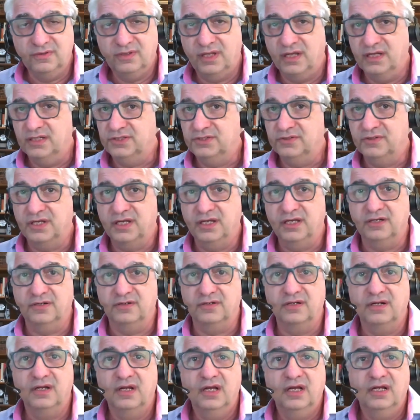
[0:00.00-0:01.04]
the
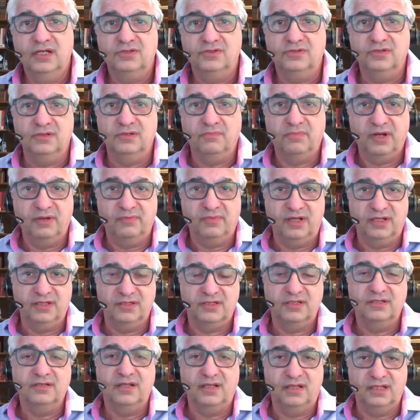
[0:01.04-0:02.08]
educator, to
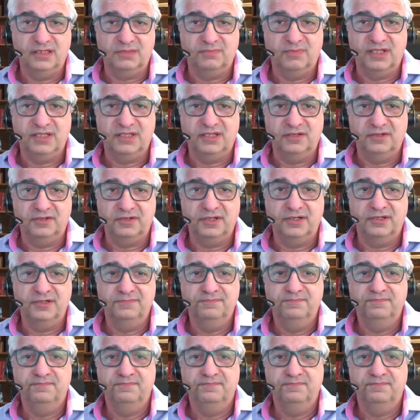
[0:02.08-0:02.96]
implement this material.